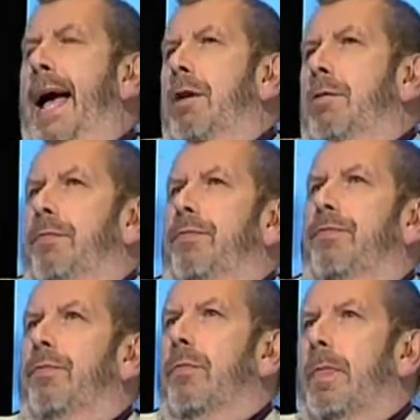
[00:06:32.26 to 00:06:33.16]
How?
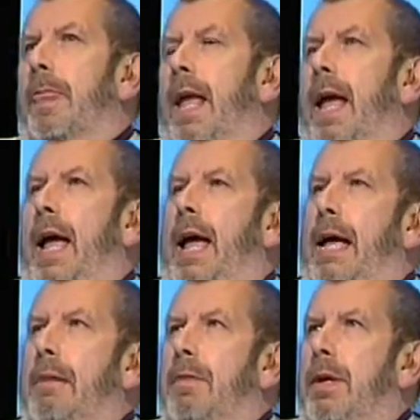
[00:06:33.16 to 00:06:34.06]

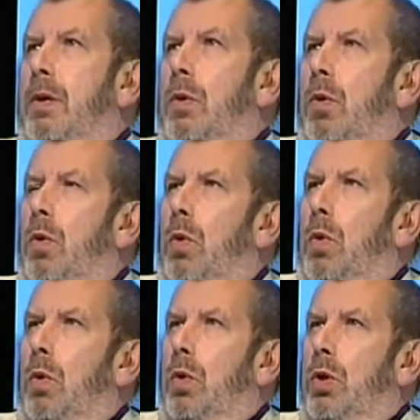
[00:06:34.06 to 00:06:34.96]
Uh,
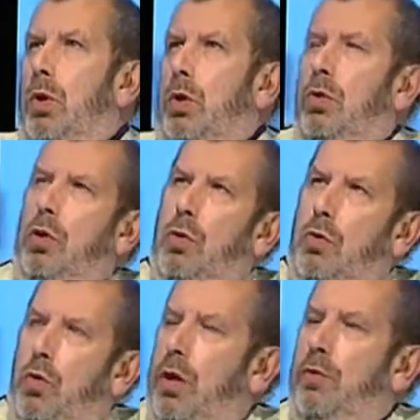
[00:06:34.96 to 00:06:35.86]
you,
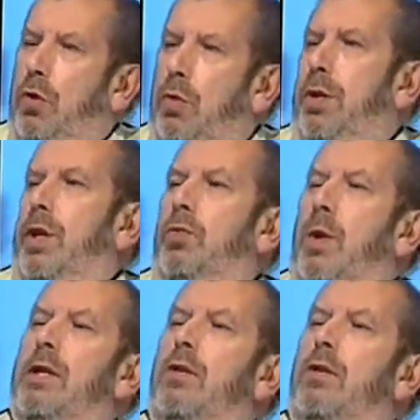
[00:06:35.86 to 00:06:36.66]
you talk of two things.